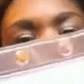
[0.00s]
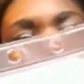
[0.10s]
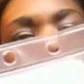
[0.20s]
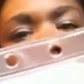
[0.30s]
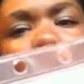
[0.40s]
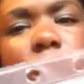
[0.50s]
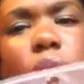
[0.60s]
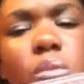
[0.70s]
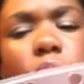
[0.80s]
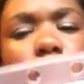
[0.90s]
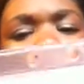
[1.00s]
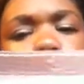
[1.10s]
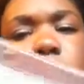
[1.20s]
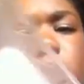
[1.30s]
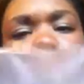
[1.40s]
I don't know what to
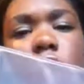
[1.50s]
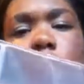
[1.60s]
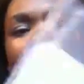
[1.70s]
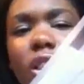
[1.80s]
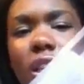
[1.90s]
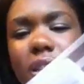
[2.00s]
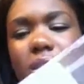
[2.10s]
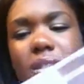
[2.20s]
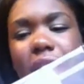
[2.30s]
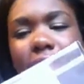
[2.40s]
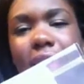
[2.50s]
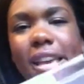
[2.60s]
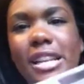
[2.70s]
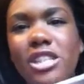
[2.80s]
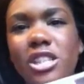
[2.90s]
call this. Like, it's
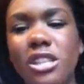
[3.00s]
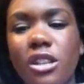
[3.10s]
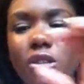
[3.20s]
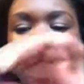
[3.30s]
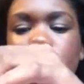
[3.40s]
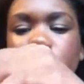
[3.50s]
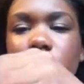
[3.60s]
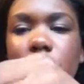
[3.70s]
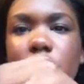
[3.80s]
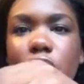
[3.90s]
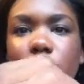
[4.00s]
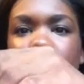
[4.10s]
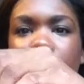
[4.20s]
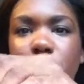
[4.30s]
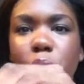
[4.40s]
just a little thing that I can
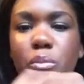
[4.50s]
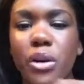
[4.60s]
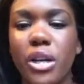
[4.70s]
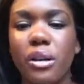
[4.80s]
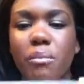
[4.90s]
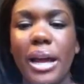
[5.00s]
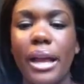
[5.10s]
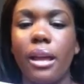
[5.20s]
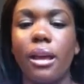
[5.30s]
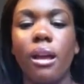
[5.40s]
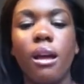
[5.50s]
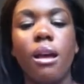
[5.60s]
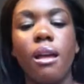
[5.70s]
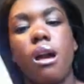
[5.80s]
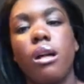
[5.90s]
put my
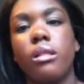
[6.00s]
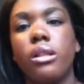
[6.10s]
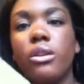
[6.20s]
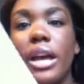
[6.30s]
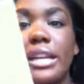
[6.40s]
little index